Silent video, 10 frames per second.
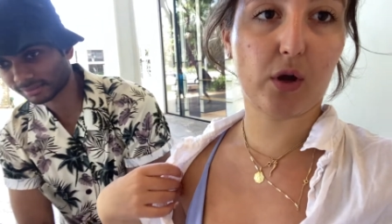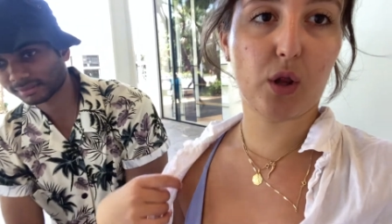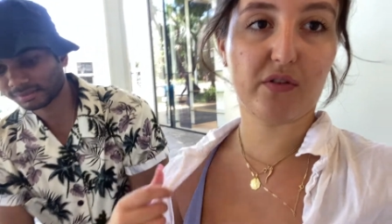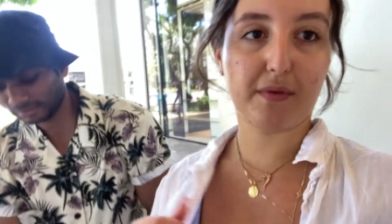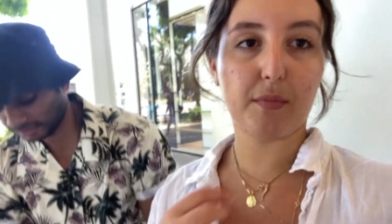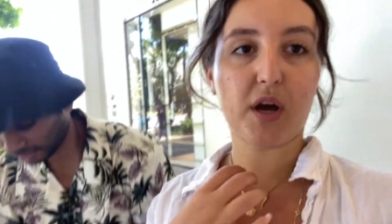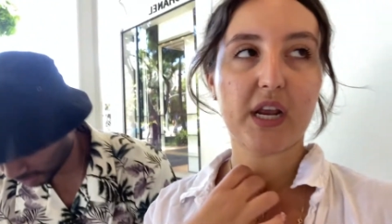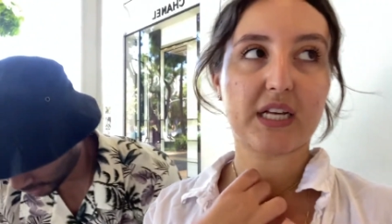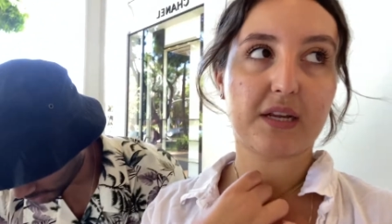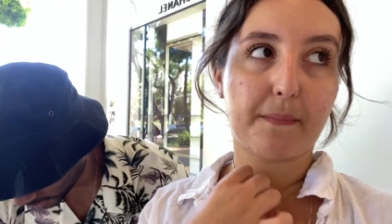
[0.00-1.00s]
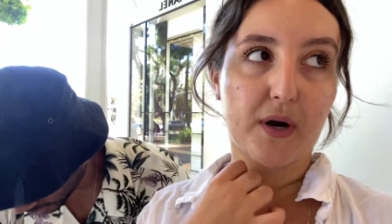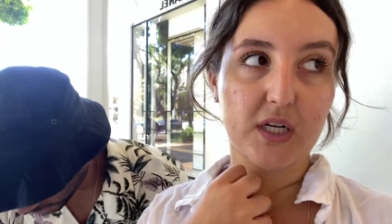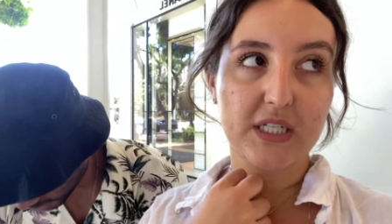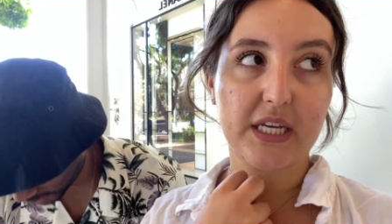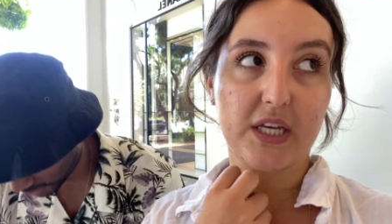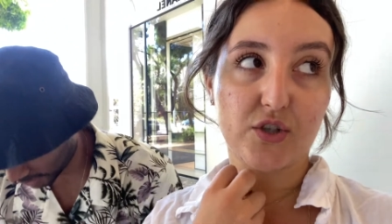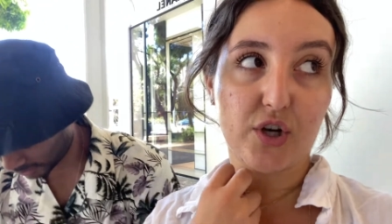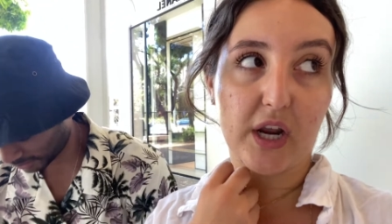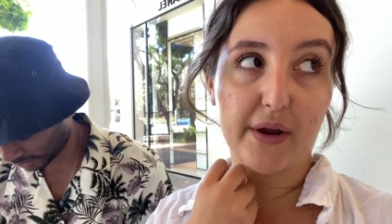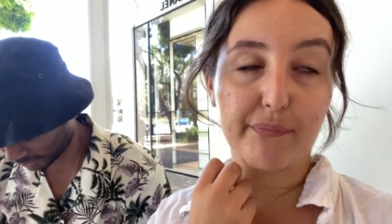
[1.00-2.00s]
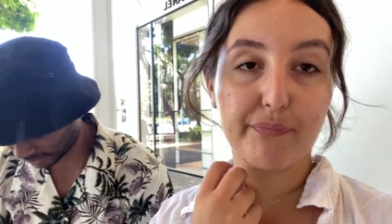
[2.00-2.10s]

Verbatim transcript: all over my body because I burned yesterday.